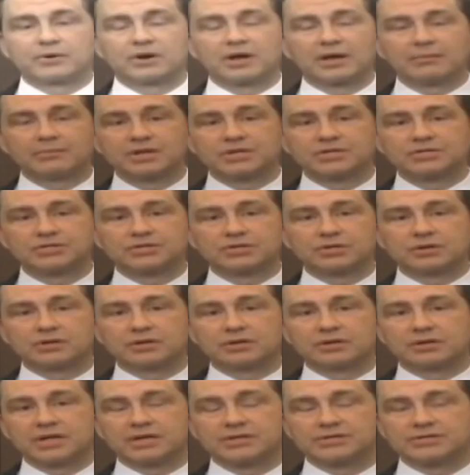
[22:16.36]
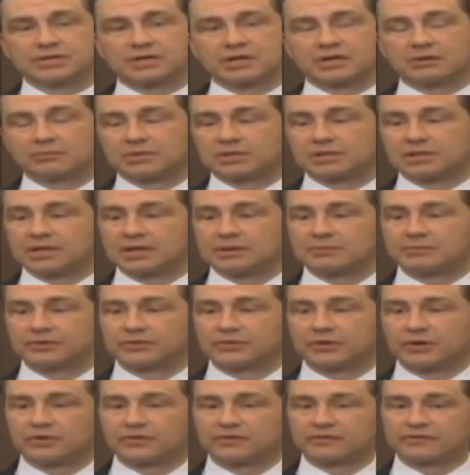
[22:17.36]
Prime Minister needs to come clean
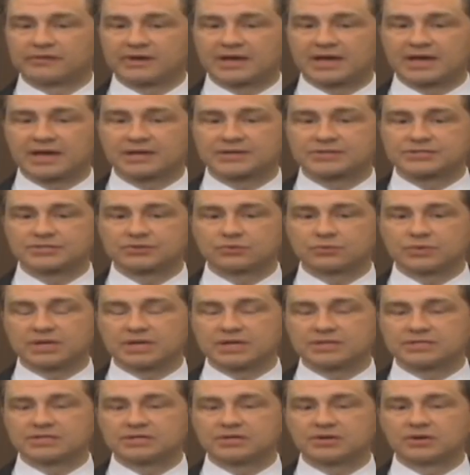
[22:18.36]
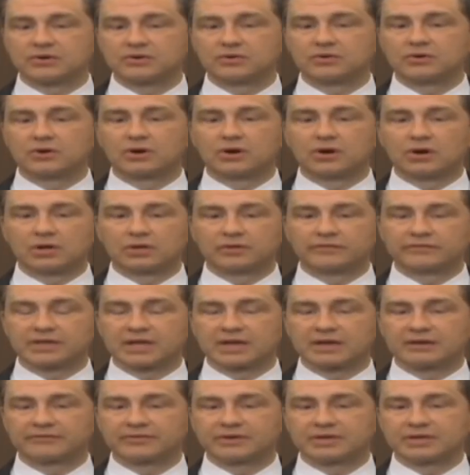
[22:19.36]
with all the facts. We need to know all
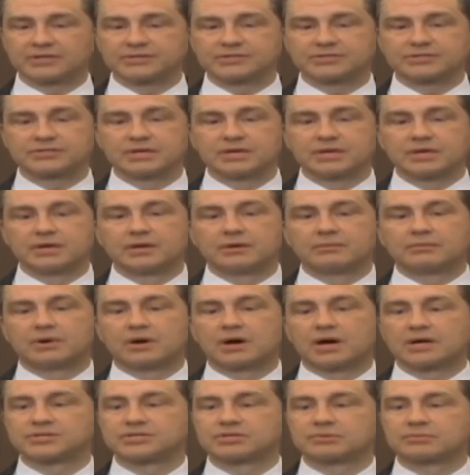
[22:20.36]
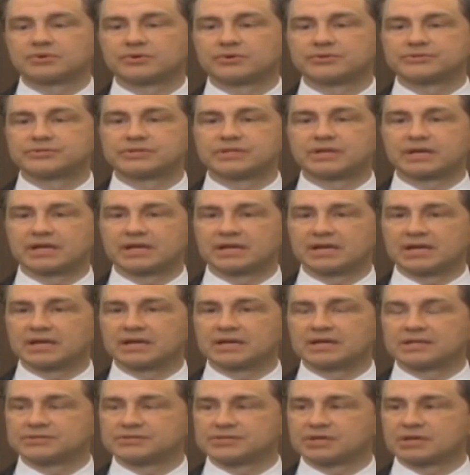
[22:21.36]
the evidence possible so that
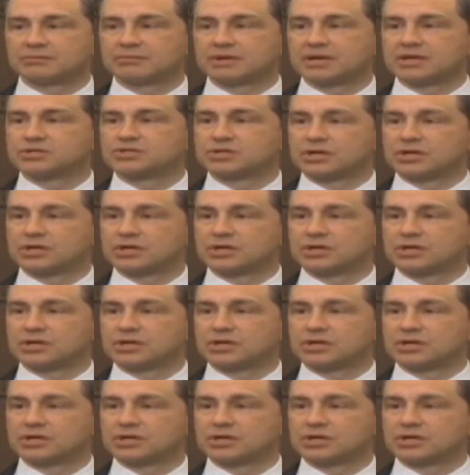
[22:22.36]
Canadians can make